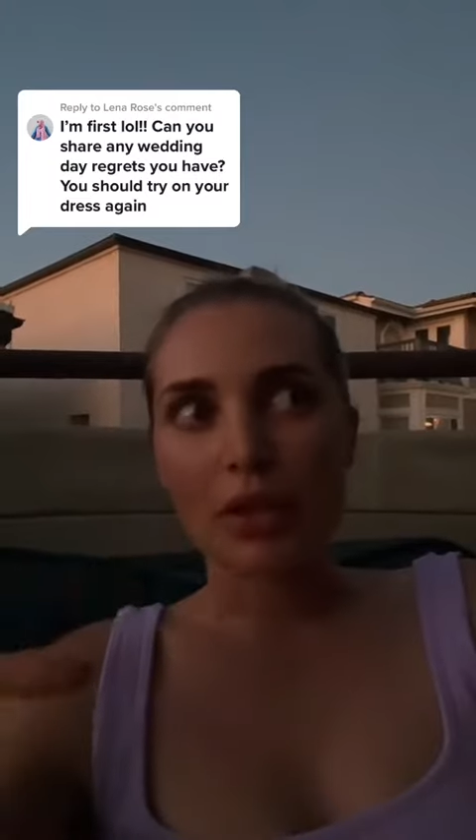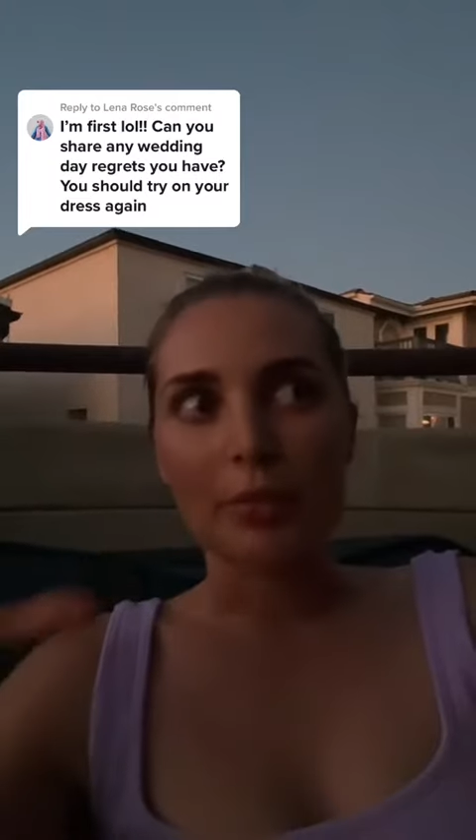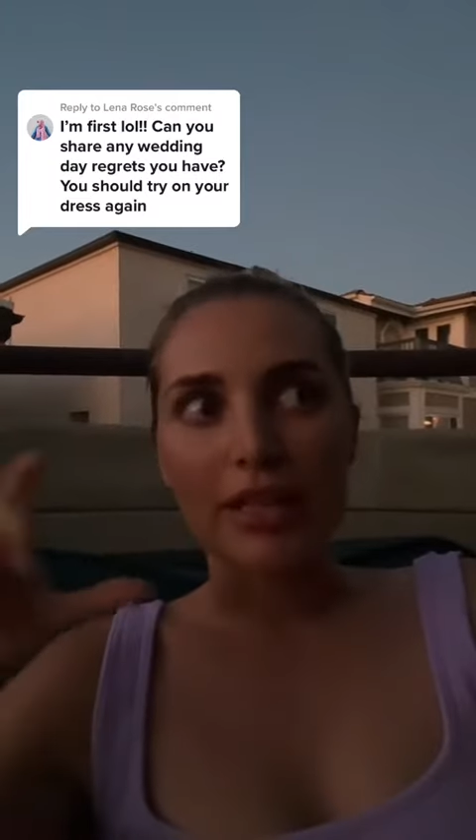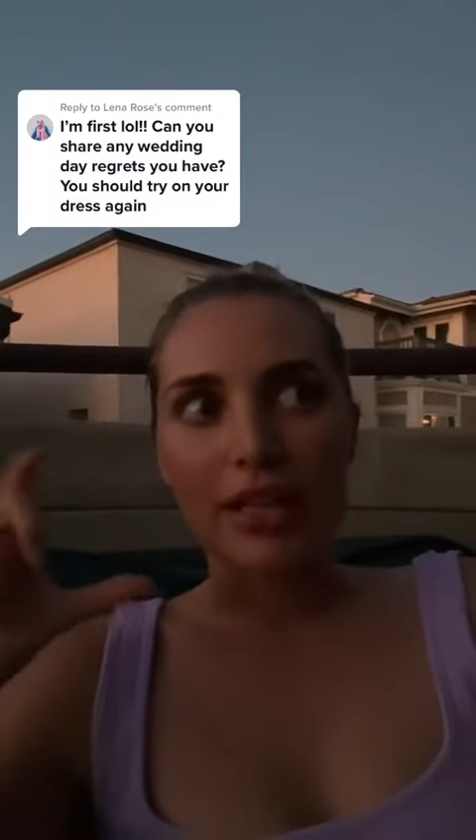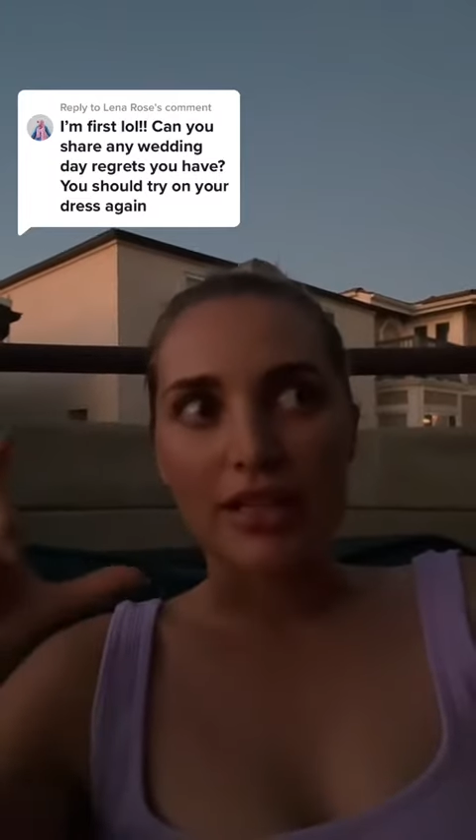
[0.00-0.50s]

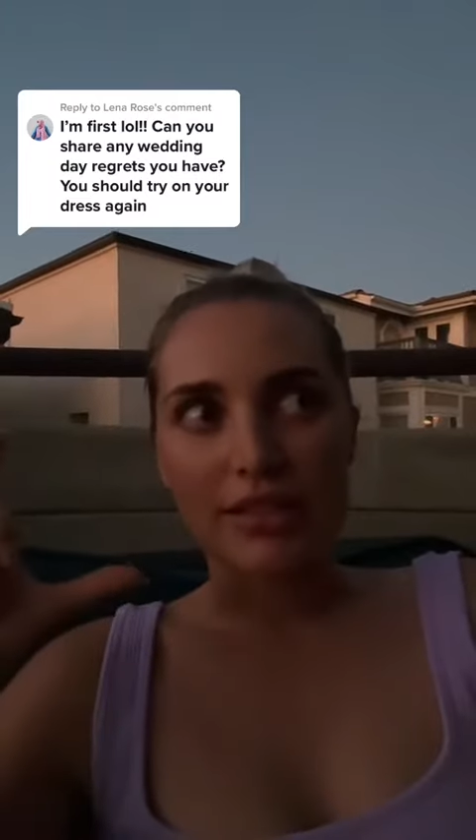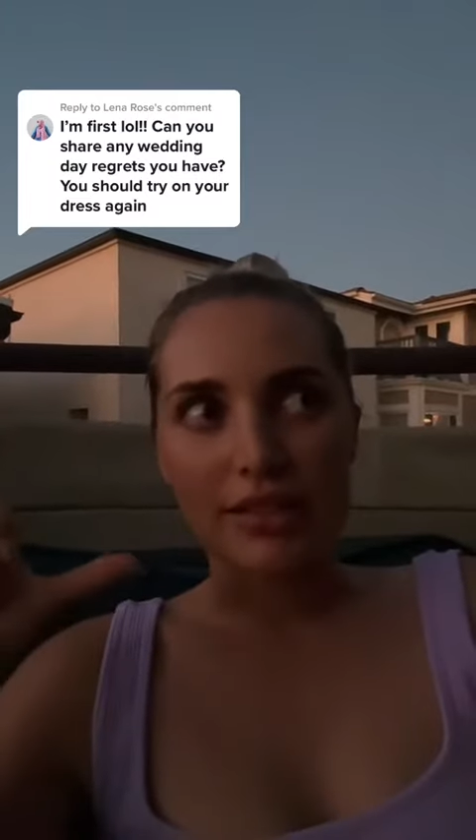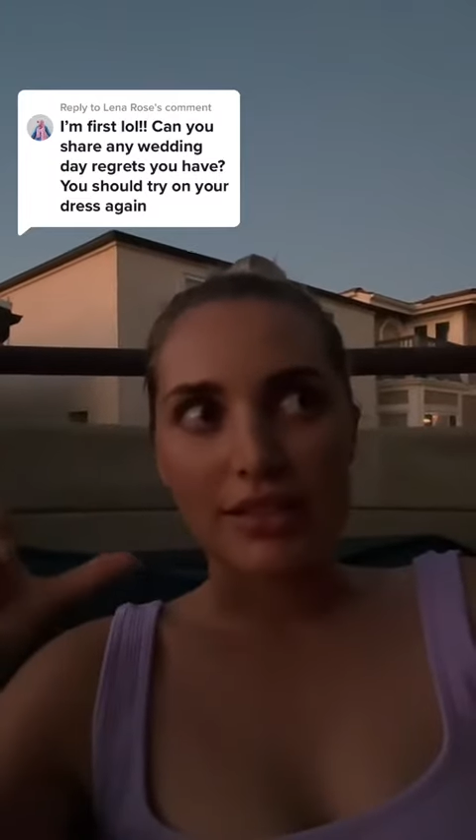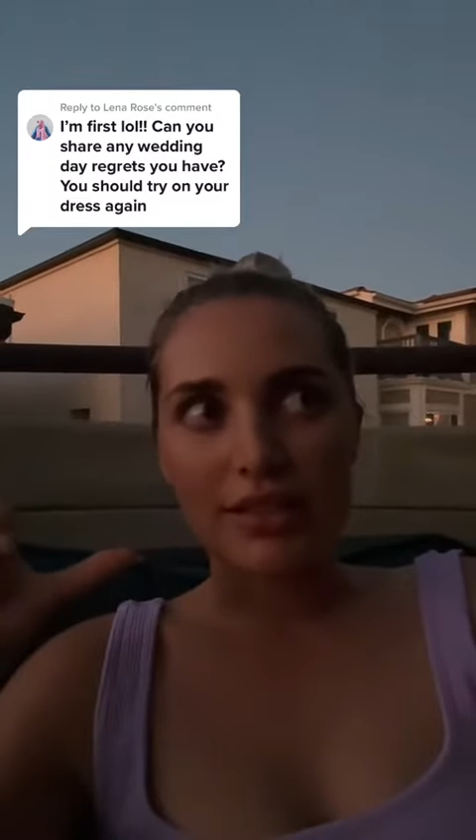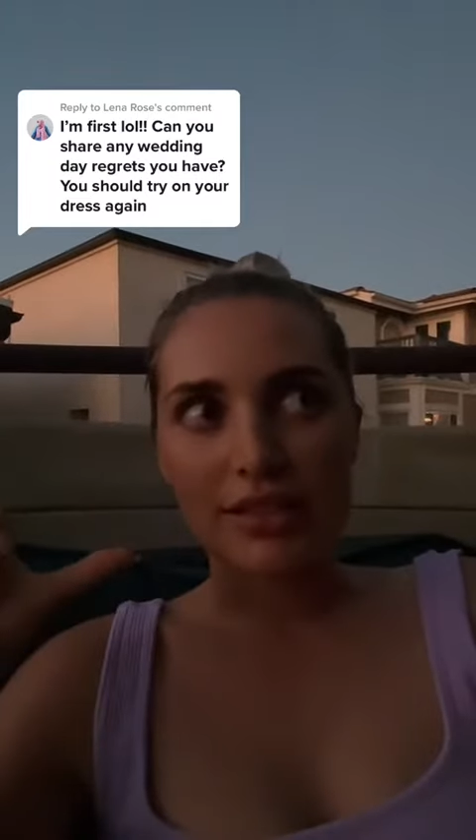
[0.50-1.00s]

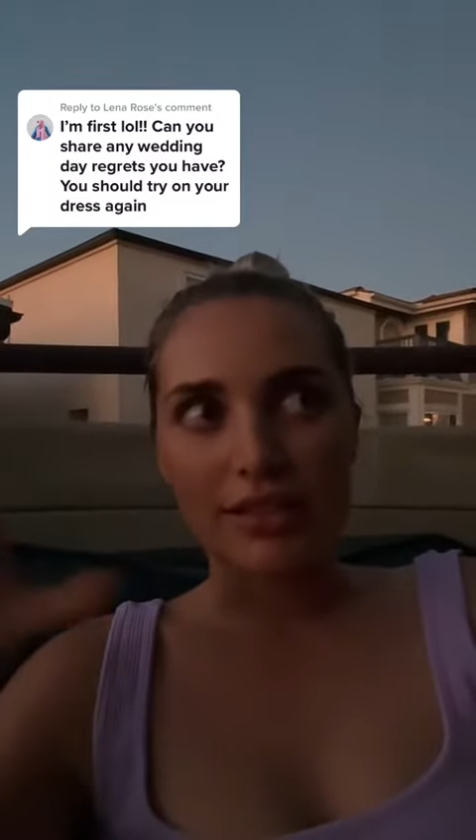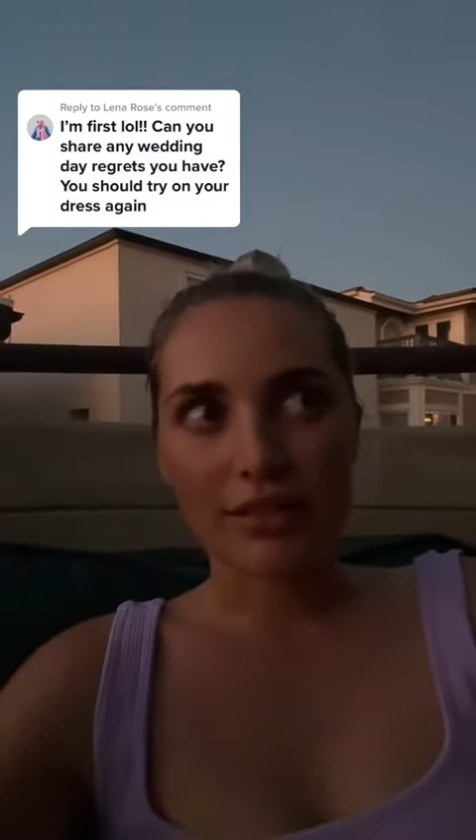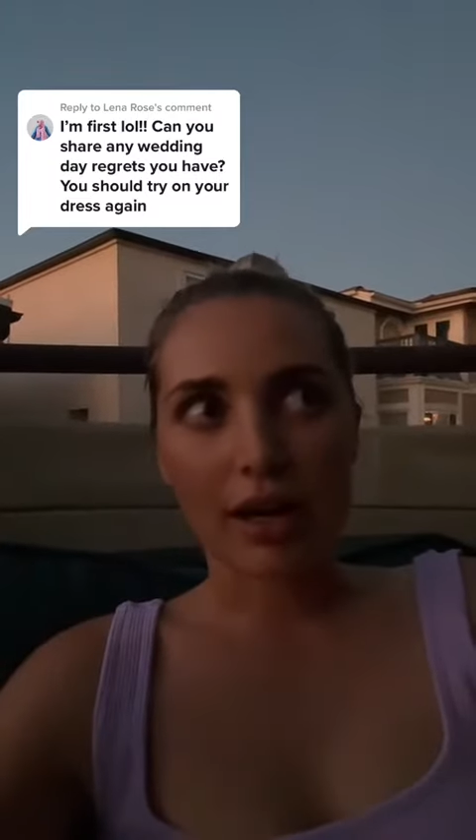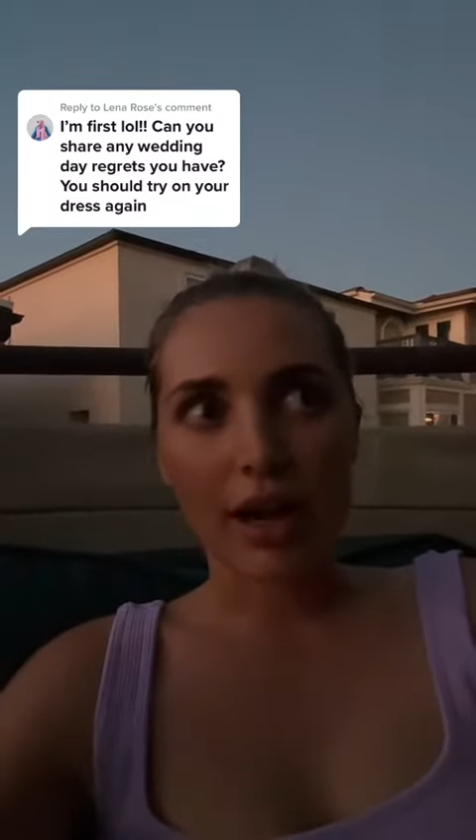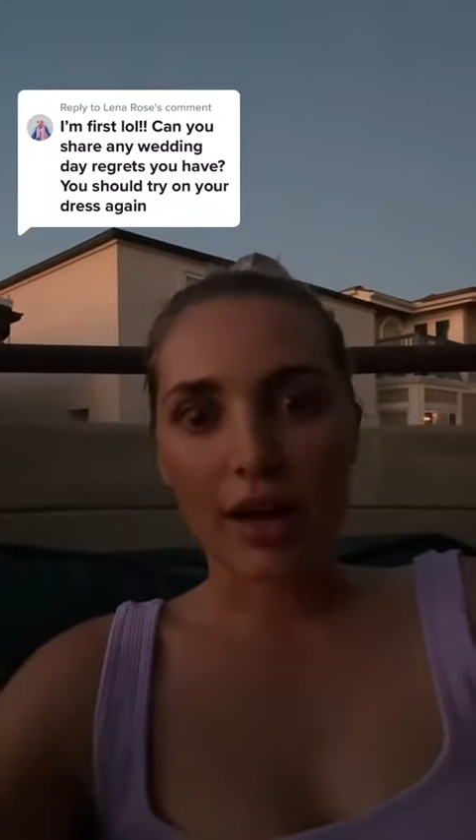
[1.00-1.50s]
because
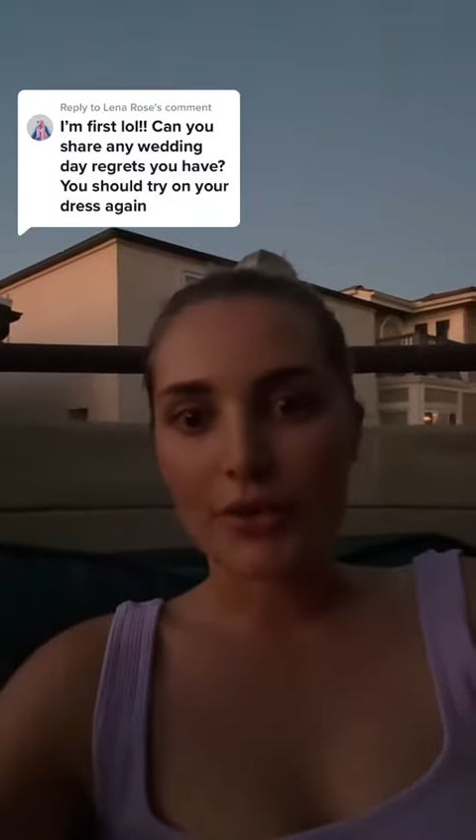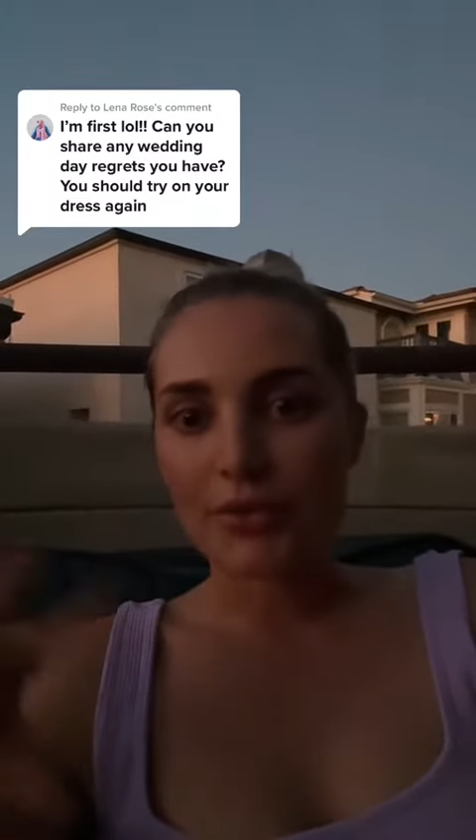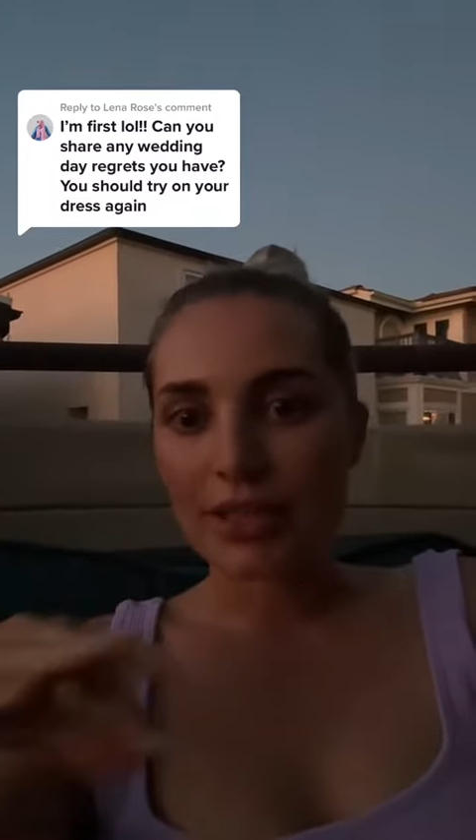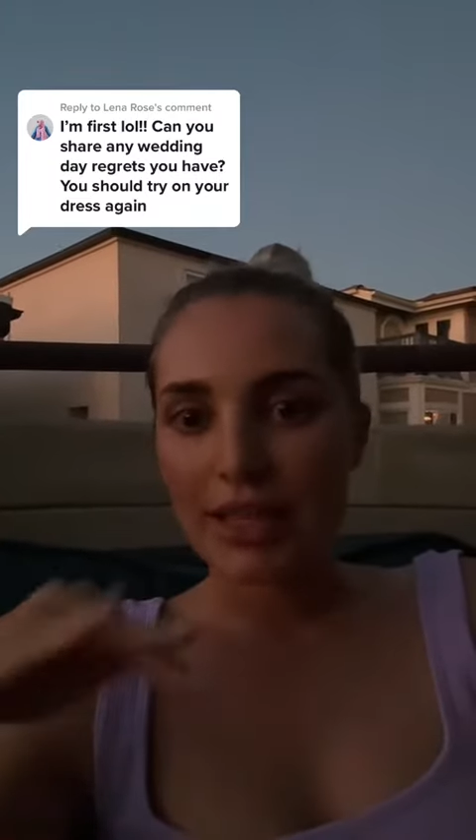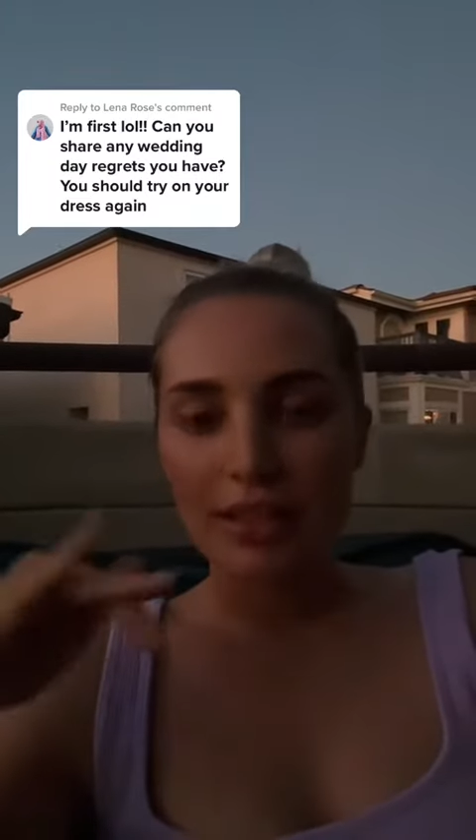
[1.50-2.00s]
our house
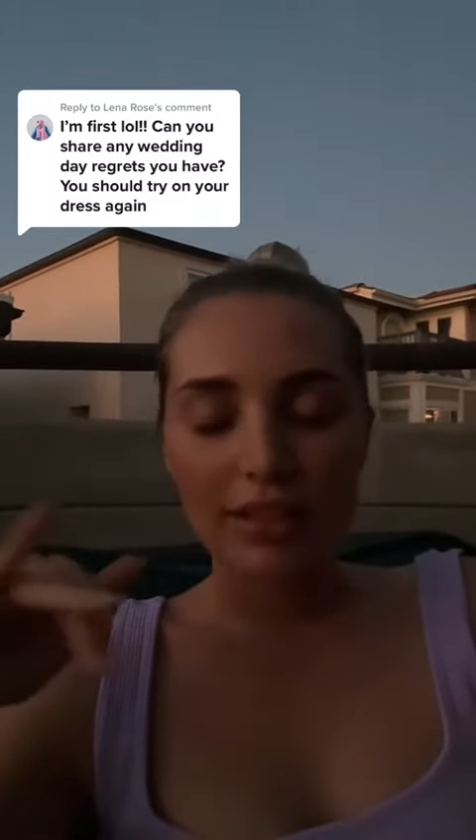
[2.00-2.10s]
was like